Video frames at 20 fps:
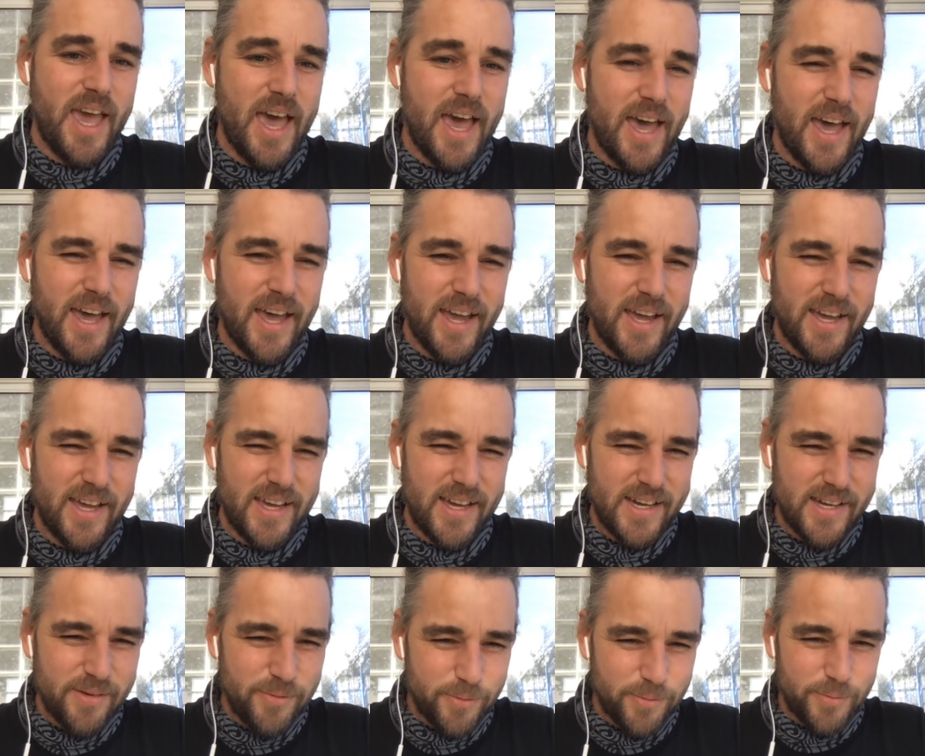
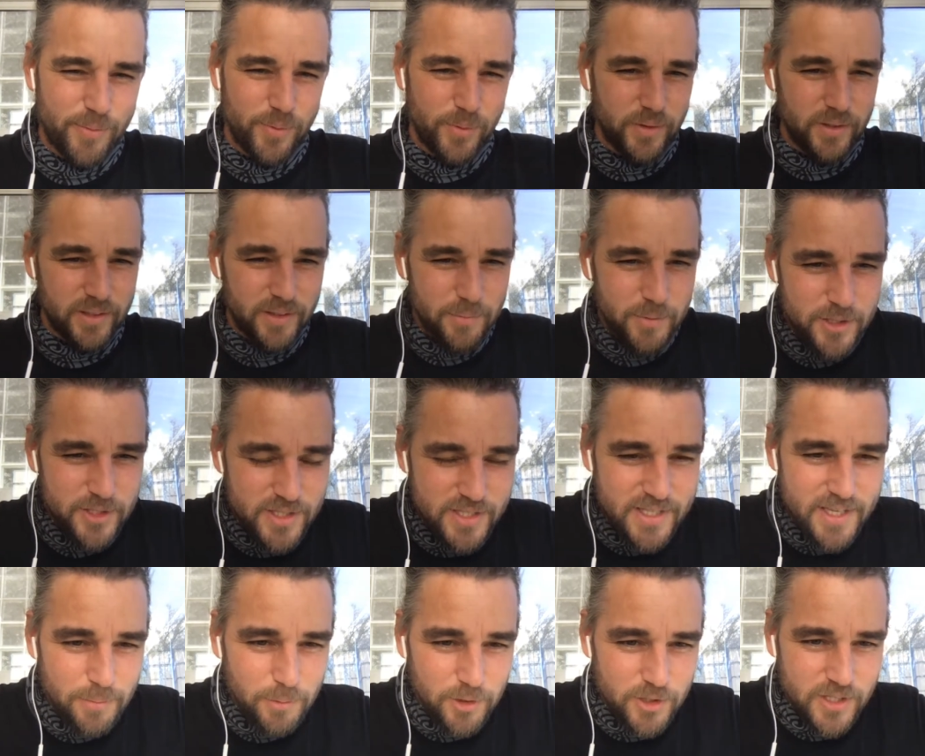Let me
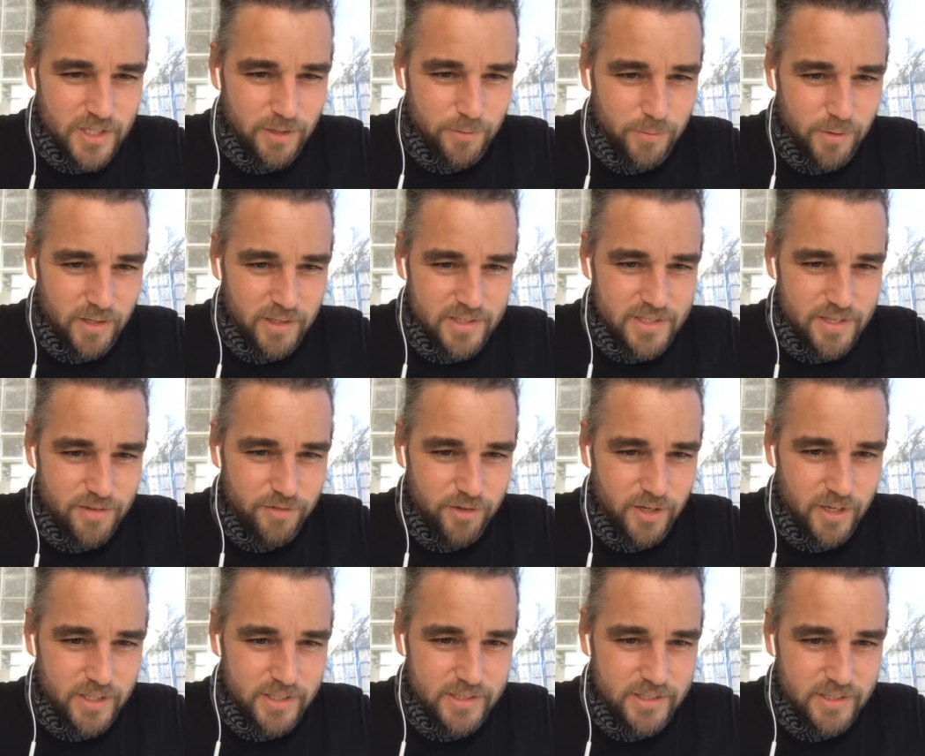just double check what else I've
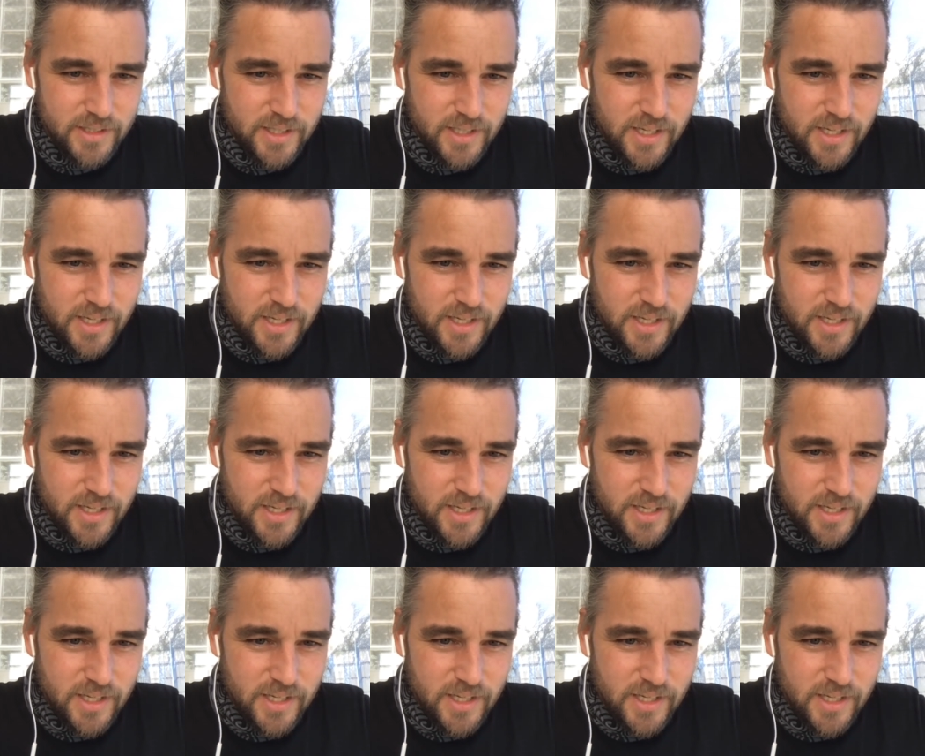got.